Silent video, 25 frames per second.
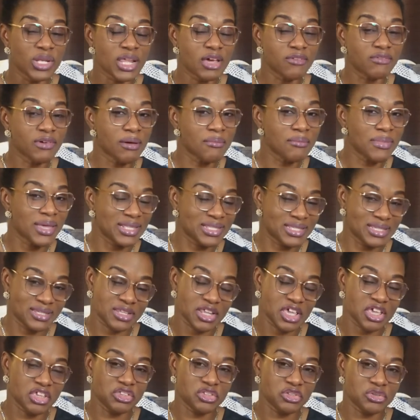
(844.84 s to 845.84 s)
never met in
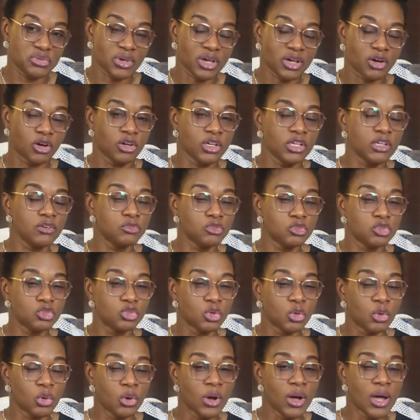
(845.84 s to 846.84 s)
Nigeria, even
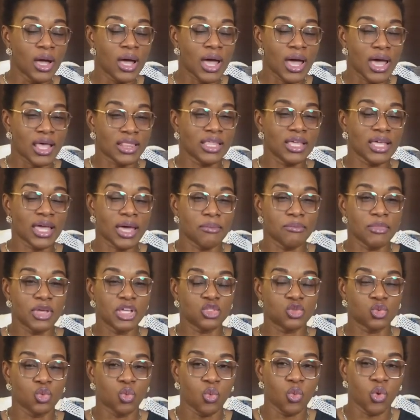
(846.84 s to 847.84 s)
though I think I
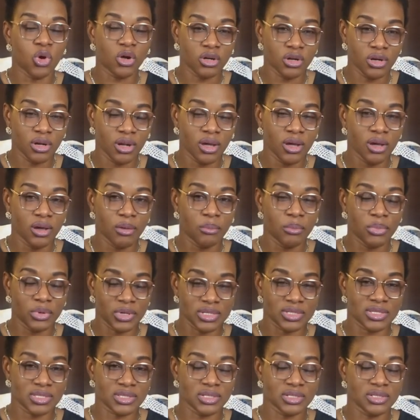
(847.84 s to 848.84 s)
met one
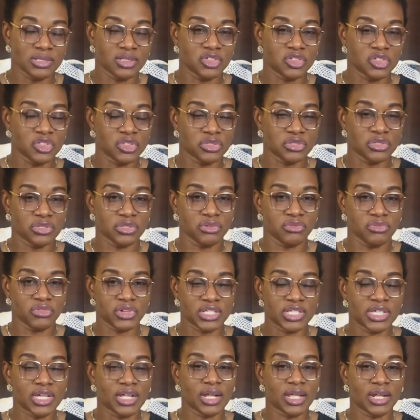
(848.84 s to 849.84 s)
person. She's in
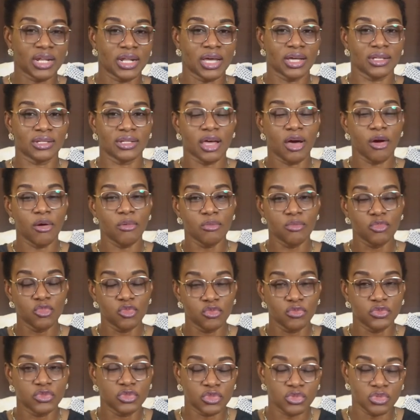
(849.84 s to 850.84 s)
Regina and now
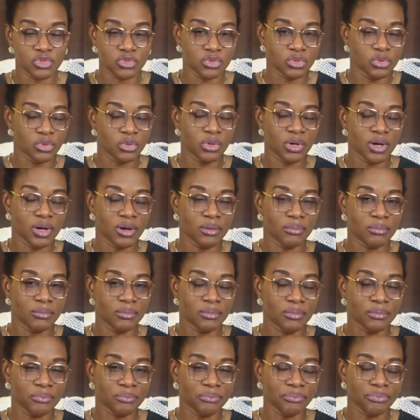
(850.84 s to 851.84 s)
moved to
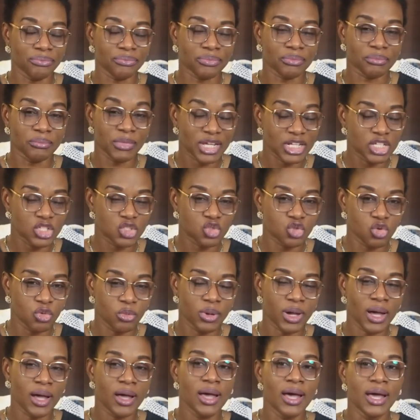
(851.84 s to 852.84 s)

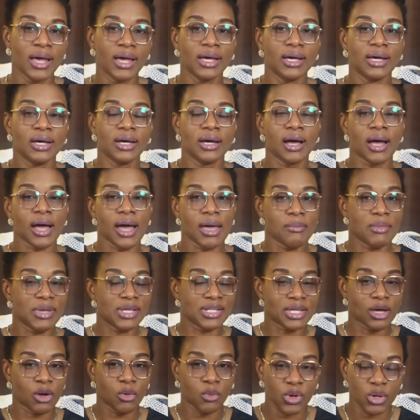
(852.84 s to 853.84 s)
Manitoba. I met
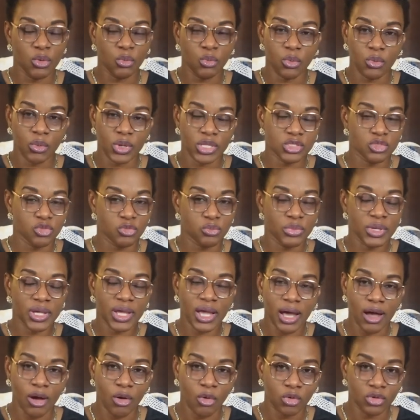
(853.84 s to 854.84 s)
her when we went to pick
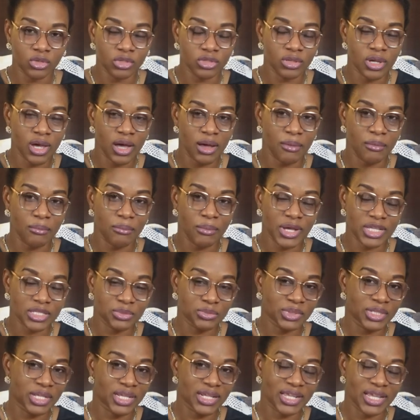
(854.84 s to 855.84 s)
our own
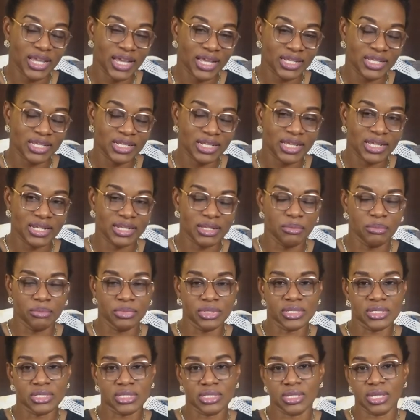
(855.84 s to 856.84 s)
passport at the Canadian
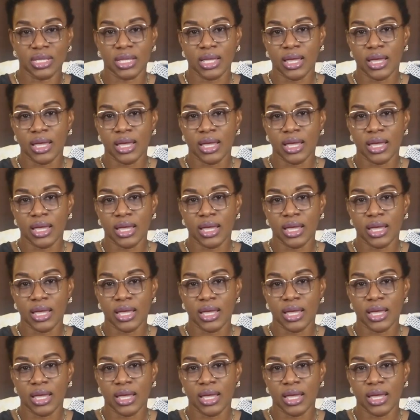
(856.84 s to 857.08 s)
embassy.